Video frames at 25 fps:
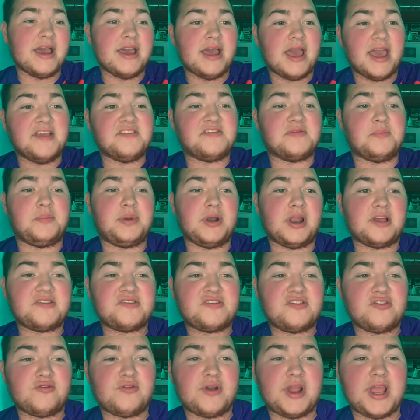It's
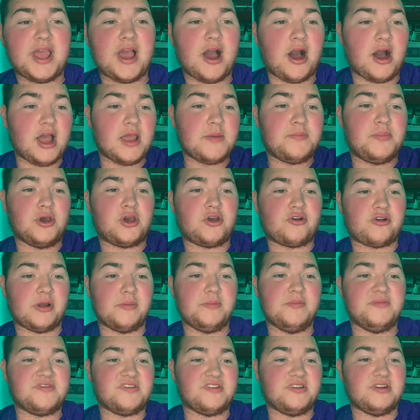blustery, hyper
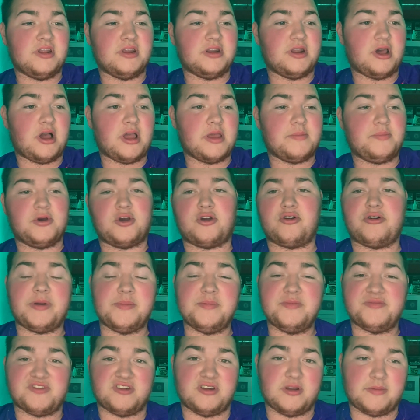crimson, and hyper
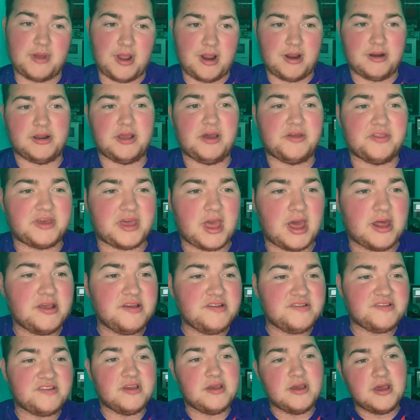crimson apparently are the
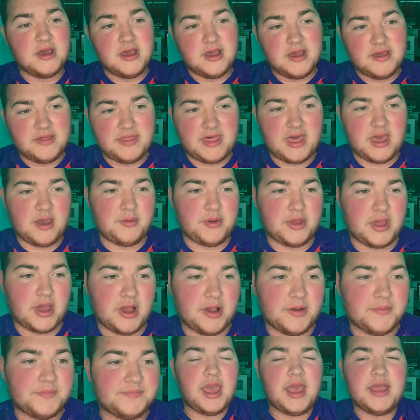colours. There we are.
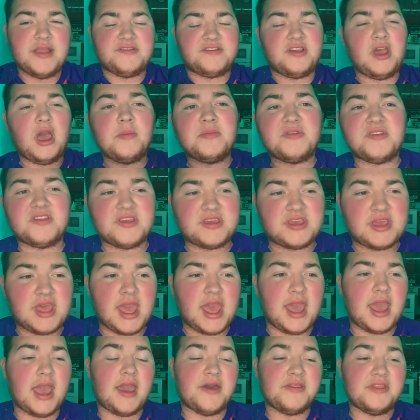In terms of the
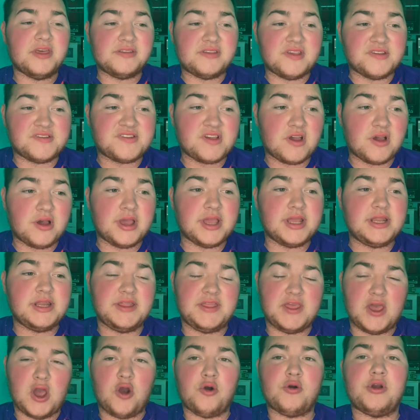kit and the design,
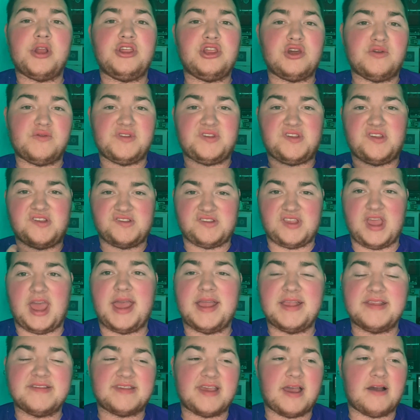the orange obviously
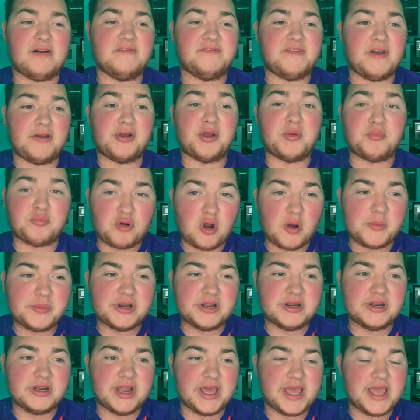stands out very
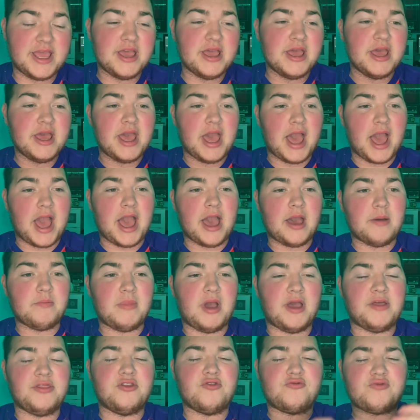prominently,
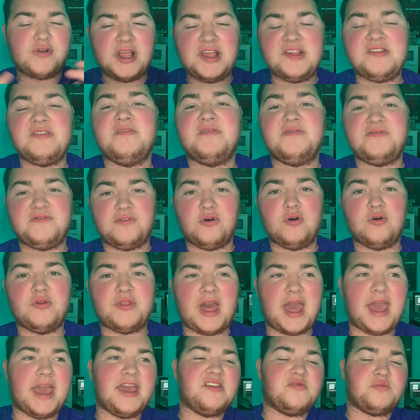and the reason for
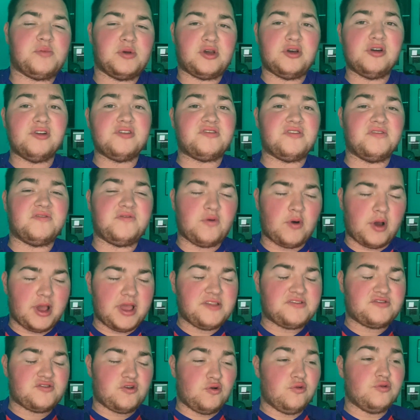that is because of what
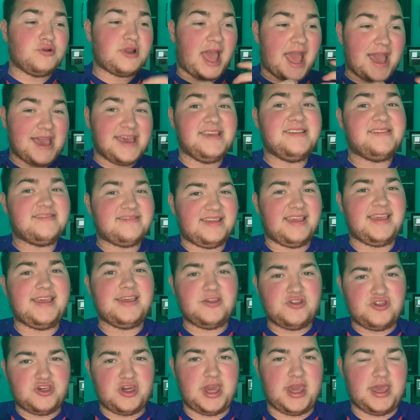is called
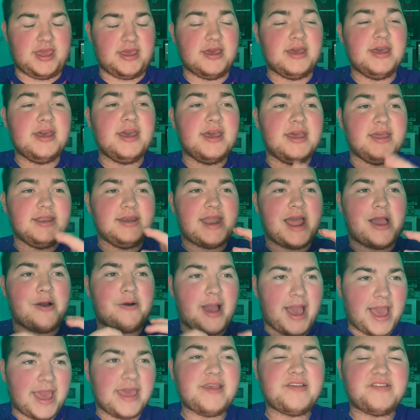ACG. Now,
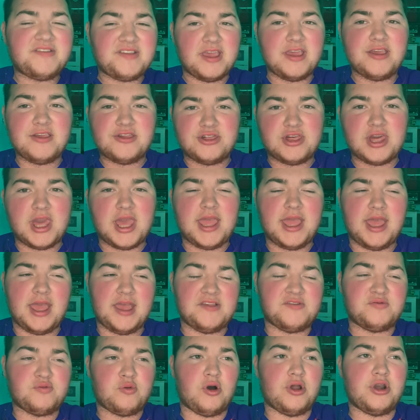ACG
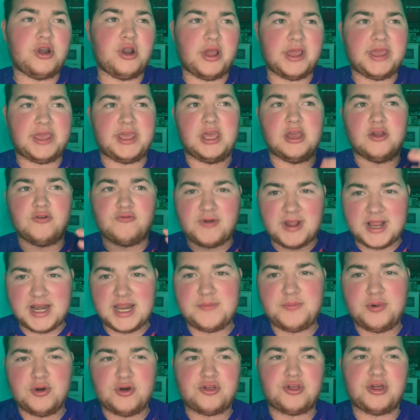is what Nike are really
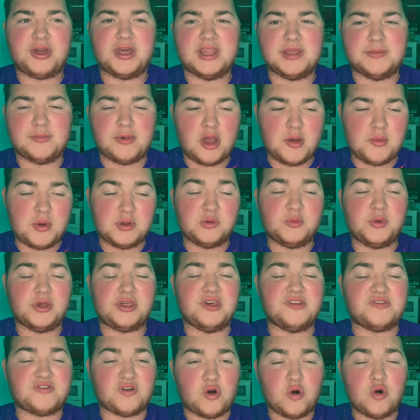pushing at the moment, which
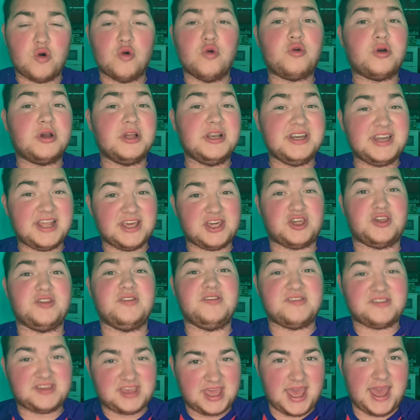is all
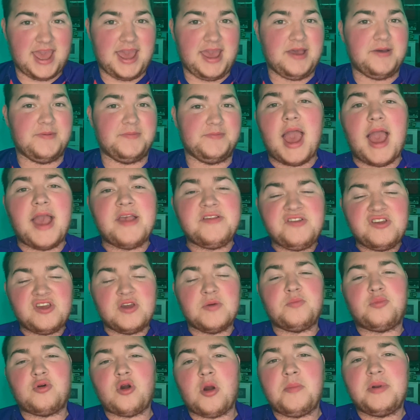conditions gear. As you can
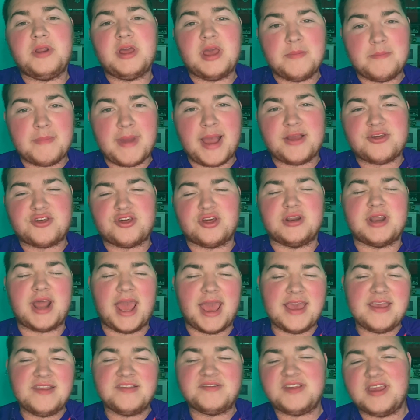probably imagine,
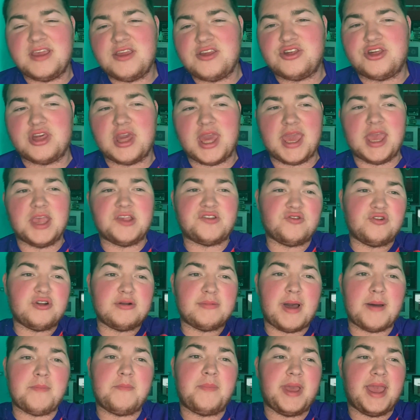ACG is all
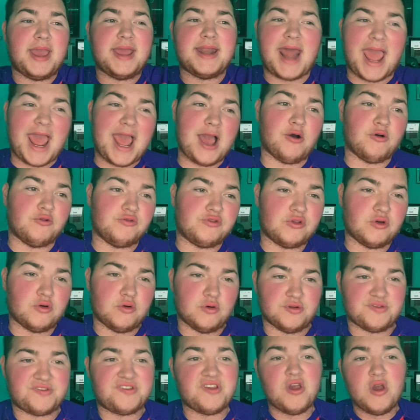about being
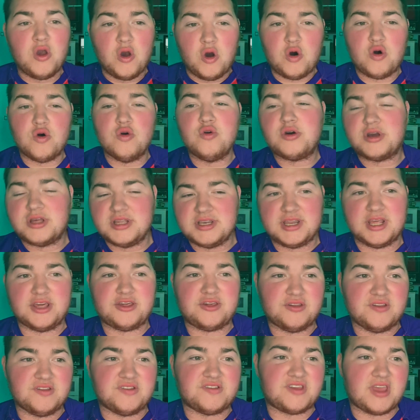outdoors. All
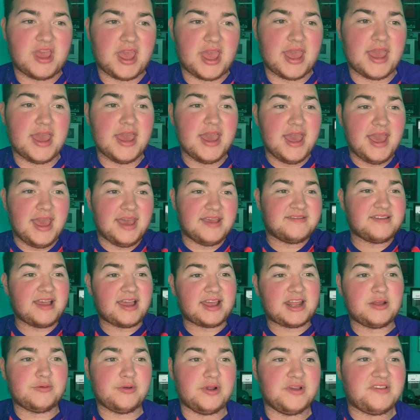conditions gear,
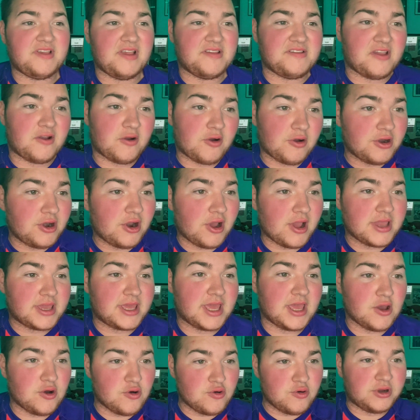exactly what it says here on
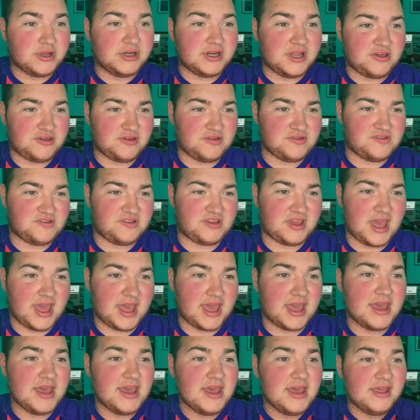Nike, all conditions
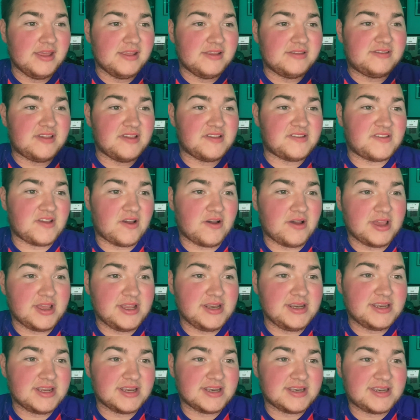gear,
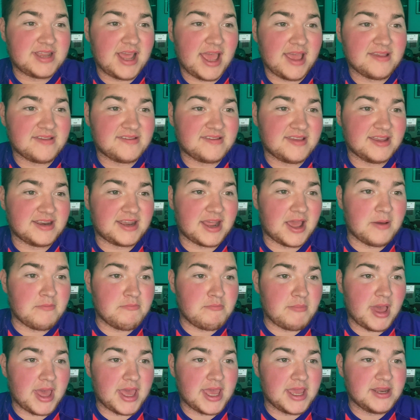designed, tested and
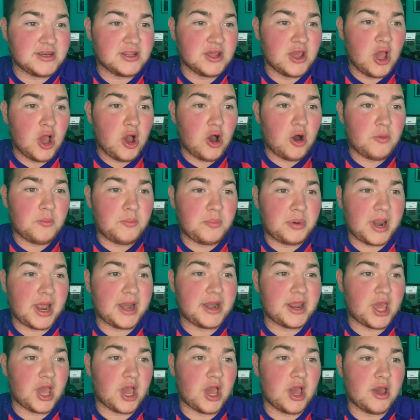made on
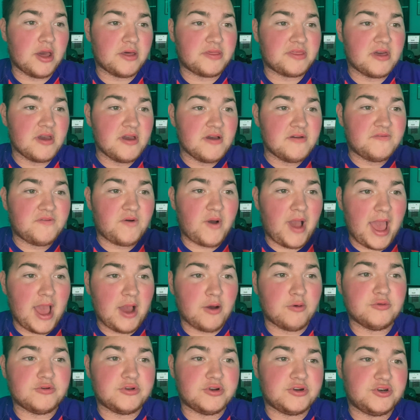planet Earth for
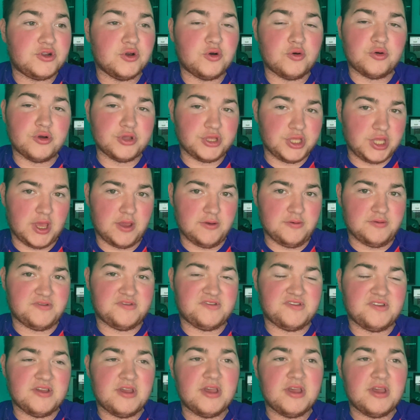outdoor use.